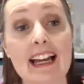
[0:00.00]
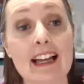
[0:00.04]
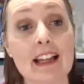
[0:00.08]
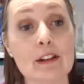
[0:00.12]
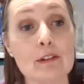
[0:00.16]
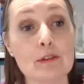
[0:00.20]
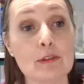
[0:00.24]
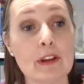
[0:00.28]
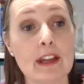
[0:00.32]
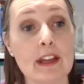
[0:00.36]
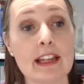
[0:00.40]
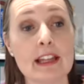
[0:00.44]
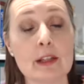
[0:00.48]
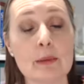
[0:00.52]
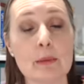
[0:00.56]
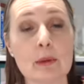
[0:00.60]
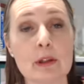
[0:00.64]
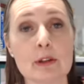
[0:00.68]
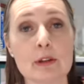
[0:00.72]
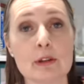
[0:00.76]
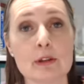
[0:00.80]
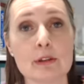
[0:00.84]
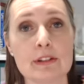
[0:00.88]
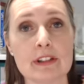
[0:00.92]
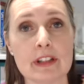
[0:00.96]
And for
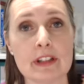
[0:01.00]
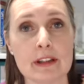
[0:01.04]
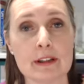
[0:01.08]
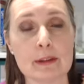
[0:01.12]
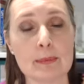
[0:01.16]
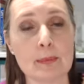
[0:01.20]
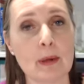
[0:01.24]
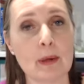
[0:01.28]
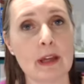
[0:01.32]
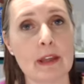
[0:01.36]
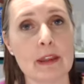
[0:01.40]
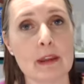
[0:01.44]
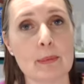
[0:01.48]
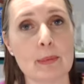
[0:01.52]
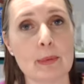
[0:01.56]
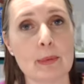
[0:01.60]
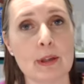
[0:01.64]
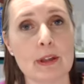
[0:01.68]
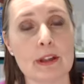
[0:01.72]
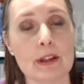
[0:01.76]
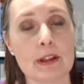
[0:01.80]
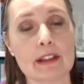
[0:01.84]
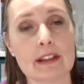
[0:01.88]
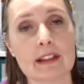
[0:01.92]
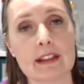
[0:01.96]
anyone who does buy the
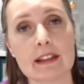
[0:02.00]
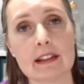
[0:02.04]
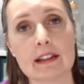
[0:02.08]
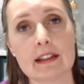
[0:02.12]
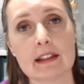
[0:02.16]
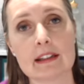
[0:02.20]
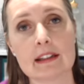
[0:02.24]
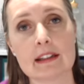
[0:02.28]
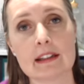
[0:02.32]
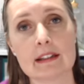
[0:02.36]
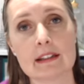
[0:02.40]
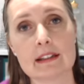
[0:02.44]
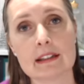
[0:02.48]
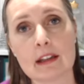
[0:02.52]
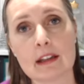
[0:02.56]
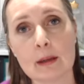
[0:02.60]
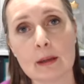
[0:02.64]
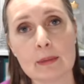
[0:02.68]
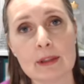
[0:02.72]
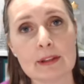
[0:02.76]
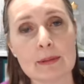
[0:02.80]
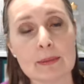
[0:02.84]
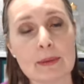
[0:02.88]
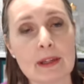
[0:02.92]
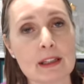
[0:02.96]
book, come
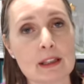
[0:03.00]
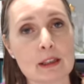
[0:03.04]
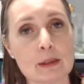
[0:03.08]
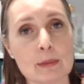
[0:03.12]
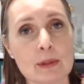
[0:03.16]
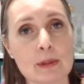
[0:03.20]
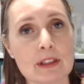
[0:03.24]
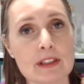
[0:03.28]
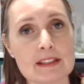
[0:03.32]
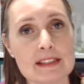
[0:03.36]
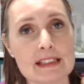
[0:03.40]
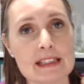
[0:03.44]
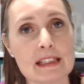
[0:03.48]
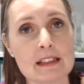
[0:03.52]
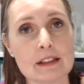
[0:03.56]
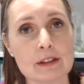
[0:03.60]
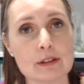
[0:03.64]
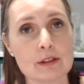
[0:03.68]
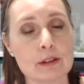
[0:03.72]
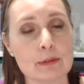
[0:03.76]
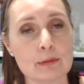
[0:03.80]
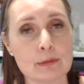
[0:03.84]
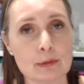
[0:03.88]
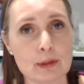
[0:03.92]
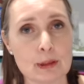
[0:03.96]
into our community, the
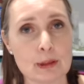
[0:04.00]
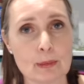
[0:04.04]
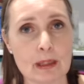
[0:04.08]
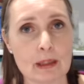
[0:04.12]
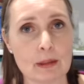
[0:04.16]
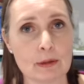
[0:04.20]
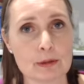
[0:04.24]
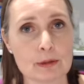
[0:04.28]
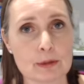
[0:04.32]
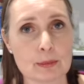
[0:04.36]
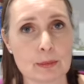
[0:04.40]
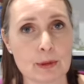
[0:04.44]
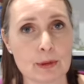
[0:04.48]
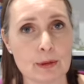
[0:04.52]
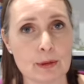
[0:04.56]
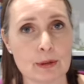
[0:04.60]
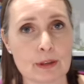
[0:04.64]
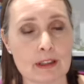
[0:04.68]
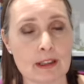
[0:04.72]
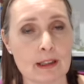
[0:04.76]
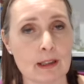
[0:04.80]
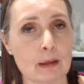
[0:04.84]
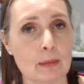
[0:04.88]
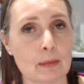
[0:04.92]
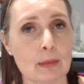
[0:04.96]
Driven Female Entrepreneur
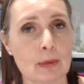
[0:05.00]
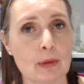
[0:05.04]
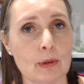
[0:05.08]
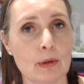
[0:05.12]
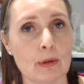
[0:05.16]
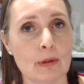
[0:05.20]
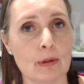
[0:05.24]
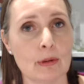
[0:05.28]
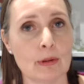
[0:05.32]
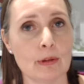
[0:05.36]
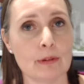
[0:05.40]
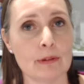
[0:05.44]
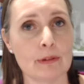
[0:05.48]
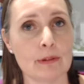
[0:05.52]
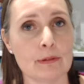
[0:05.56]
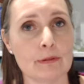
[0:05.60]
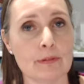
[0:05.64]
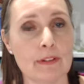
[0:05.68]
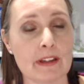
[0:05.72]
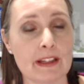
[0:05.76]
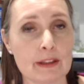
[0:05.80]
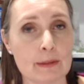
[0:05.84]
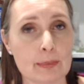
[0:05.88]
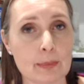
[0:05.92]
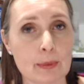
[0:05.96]
Club on
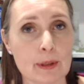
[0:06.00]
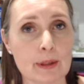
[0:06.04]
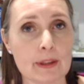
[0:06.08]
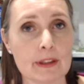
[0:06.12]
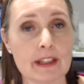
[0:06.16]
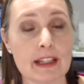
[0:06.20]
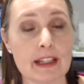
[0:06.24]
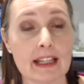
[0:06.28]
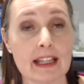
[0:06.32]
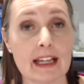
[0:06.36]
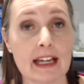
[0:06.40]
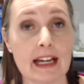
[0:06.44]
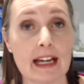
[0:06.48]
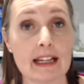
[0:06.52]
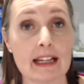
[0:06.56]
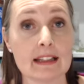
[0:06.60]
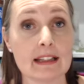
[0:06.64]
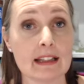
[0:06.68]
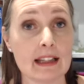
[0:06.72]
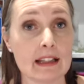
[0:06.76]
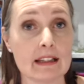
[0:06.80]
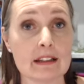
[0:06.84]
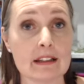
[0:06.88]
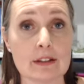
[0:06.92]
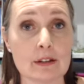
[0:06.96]
Facebook, and
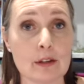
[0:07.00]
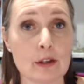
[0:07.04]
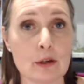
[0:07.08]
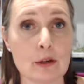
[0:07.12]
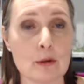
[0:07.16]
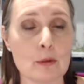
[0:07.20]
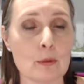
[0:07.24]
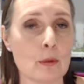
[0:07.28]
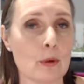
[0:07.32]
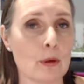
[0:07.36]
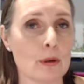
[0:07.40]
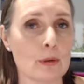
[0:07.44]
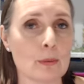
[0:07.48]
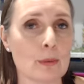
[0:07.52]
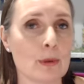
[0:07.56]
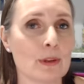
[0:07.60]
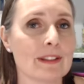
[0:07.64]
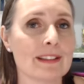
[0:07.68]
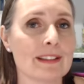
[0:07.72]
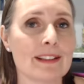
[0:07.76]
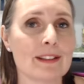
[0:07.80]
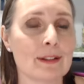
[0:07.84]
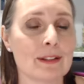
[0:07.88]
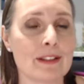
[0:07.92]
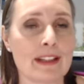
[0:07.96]
let us know what
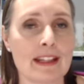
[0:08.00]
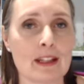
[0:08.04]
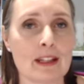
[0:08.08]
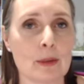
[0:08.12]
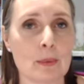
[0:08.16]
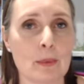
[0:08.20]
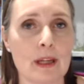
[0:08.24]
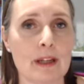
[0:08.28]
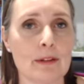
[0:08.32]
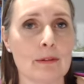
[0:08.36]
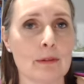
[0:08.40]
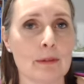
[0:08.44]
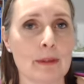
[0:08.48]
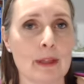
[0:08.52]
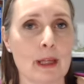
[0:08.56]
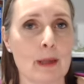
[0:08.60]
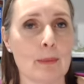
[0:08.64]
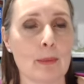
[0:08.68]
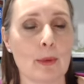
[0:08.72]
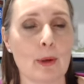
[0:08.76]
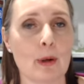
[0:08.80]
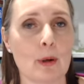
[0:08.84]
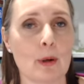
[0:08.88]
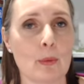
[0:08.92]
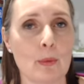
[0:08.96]
did you take away from that
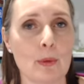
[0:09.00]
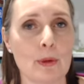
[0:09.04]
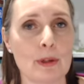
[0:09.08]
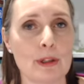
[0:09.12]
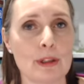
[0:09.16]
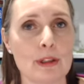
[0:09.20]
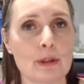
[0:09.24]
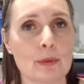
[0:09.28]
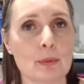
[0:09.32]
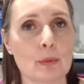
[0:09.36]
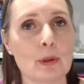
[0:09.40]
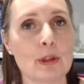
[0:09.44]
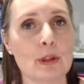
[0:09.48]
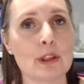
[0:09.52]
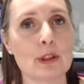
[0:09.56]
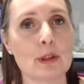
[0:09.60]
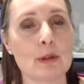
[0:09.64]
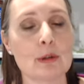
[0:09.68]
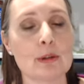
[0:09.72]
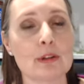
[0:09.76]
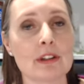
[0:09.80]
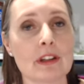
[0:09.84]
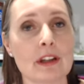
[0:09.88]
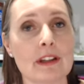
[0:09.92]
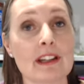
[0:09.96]
book? What are
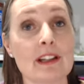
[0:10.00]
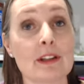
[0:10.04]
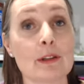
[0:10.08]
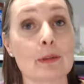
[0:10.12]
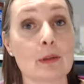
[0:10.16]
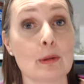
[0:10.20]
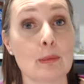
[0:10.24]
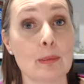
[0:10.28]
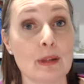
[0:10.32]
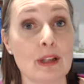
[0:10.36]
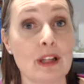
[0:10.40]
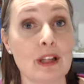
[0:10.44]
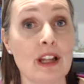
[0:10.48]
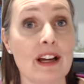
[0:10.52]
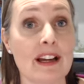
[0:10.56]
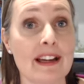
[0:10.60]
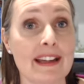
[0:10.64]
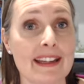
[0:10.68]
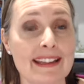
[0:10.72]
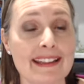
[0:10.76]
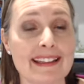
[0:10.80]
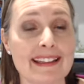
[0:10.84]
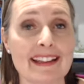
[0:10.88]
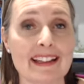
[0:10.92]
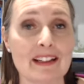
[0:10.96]
you starting to
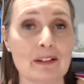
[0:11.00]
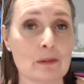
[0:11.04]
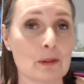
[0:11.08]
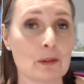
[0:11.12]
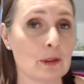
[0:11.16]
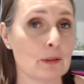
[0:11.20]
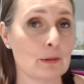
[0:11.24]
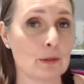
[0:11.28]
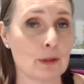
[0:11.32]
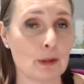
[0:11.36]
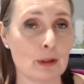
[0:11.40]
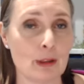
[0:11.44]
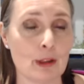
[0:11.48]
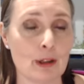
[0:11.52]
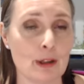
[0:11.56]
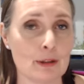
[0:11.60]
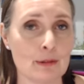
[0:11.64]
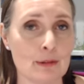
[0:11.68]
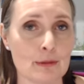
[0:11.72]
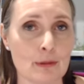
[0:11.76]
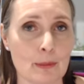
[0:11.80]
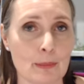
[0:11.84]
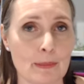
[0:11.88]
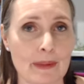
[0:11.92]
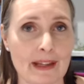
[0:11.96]
apply? What have you
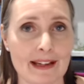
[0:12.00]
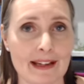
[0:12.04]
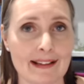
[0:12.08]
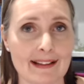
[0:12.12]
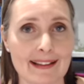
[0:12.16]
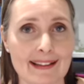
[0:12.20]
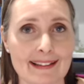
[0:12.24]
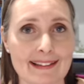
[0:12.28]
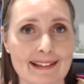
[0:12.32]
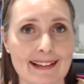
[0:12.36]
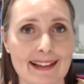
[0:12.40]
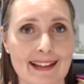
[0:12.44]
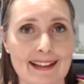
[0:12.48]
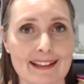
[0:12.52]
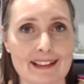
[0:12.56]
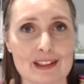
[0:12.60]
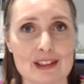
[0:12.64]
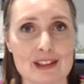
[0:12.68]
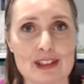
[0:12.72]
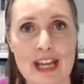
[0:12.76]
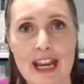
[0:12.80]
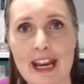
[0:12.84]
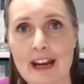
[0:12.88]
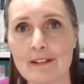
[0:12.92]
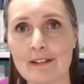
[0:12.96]
learned from that? Let's
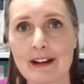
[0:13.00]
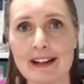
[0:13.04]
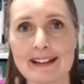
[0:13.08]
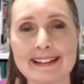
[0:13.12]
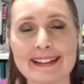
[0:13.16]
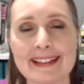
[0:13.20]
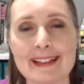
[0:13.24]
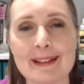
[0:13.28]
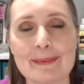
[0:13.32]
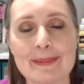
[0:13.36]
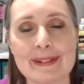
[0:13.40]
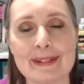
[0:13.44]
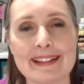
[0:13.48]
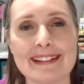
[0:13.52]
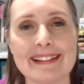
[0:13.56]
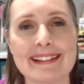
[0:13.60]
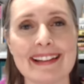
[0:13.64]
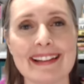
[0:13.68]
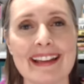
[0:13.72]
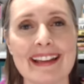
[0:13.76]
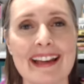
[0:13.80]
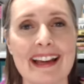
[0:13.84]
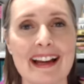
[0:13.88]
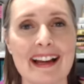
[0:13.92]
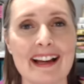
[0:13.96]
share our tips
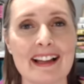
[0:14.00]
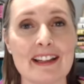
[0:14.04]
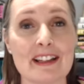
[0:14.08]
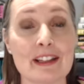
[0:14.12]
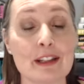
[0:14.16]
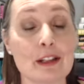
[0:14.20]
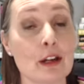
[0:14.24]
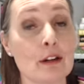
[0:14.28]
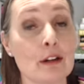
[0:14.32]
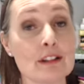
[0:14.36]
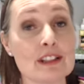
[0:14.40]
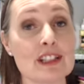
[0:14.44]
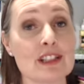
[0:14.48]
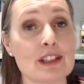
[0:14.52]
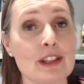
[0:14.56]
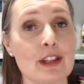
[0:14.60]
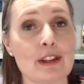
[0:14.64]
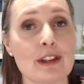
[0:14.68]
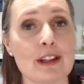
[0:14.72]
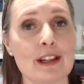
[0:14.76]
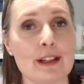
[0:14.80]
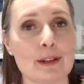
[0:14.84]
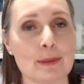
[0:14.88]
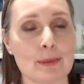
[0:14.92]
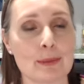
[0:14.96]
and encourage each
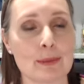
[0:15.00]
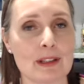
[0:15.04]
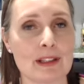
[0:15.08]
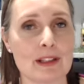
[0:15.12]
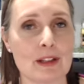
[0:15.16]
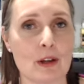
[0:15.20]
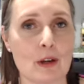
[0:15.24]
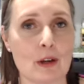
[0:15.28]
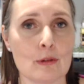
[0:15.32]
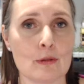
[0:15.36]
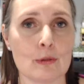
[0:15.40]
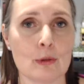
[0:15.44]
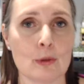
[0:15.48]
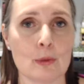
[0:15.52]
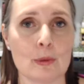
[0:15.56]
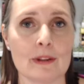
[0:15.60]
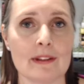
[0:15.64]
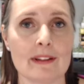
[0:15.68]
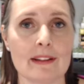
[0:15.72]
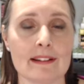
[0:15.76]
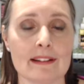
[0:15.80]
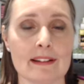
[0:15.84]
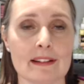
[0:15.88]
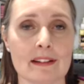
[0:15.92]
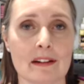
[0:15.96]
other as we go
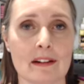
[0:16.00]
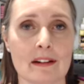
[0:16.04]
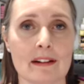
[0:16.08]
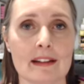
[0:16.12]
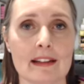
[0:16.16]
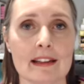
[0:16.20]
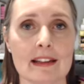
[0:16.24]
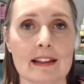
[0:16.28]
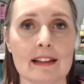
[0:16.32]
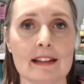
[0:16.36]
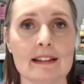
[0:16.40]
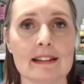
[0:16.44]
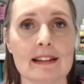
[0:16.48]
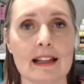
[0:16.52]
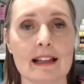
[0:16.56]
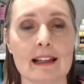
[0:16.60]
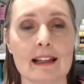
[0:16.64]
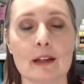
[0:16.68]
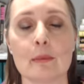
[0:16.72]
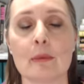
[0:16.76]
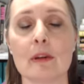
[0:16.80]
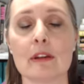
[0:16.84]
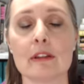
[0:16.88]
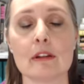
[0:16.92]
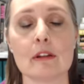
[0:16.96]
forward and start
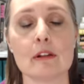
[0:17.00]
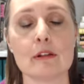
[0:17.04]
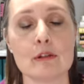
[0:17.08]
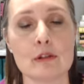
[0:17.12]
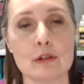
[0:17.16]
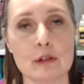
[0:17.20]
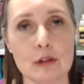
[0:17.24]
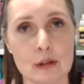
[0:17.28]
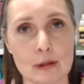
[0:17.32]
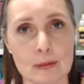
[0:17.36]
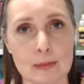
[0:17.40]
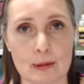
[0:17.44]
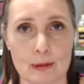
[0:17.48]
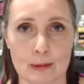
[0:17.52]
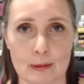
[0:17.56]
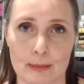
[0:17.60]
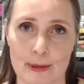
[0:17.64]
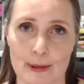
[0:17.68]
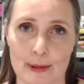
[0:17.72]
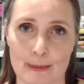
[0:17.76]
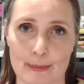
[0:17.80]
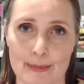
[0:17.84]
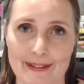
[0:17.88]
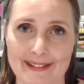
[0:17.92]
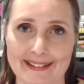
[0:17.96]
selling with noble
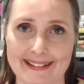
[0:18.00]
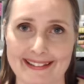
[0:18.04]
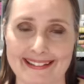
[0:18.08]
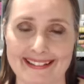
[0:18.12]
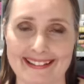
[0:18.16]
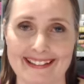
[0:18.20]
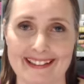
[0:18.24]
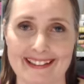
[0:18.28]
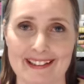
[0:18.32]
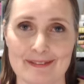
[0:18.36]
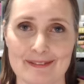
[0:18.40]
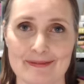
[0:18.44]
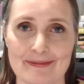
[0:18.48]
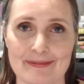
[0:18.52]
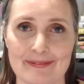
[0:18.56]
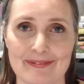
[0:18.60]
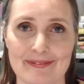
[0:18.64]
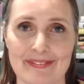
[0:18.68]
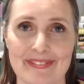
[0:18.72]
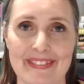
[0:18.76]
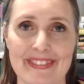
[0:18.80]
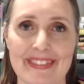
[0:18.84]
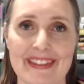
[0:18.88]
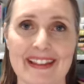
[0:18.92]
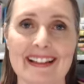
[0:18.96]
purpose.
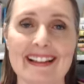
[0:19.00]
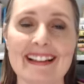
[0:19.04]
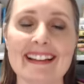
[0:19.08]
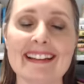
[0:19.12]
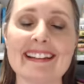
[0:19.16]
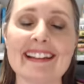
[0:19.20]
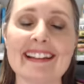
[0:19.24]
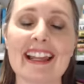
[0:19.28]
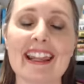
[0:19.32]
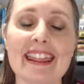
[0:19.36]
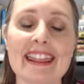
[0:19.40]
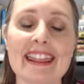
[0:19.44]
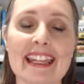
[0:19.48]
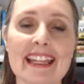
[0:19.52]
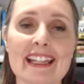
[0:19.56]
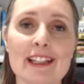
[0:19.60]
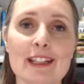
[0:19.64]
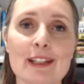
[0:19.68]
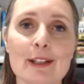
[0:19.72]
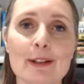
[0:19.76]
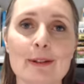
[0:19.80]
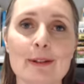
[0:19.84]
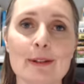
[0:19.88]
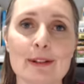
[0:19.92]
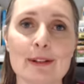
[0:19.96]
Lisa,
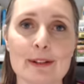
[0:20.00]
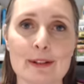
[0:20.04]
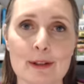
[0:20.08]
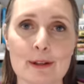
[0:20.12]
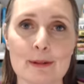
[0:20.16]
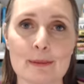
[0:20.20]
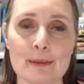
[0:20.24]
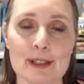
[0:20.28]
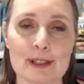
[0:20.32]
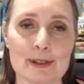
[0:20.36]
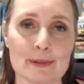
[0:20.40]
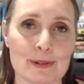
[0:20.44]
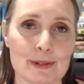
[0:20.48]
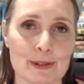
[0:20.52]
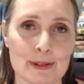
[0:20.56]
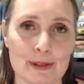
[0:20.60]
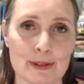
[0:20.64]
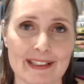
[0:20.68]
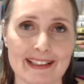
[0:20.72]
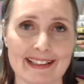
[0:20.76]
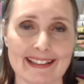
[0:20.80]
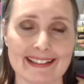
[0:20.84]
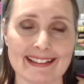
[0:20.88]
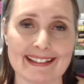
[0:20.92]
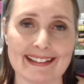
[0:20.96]
thank you so much for
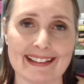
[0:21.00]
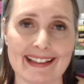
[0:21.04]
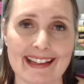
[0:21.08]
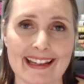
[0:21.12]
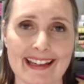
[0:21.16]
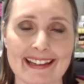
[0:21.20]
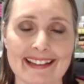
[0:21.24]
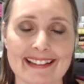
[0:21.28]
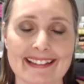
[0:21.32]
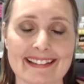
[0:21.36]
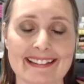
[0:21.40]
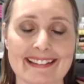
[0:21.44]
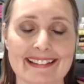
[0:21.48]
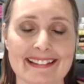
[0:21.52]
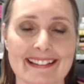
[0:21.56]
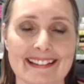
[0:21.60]
joining us today.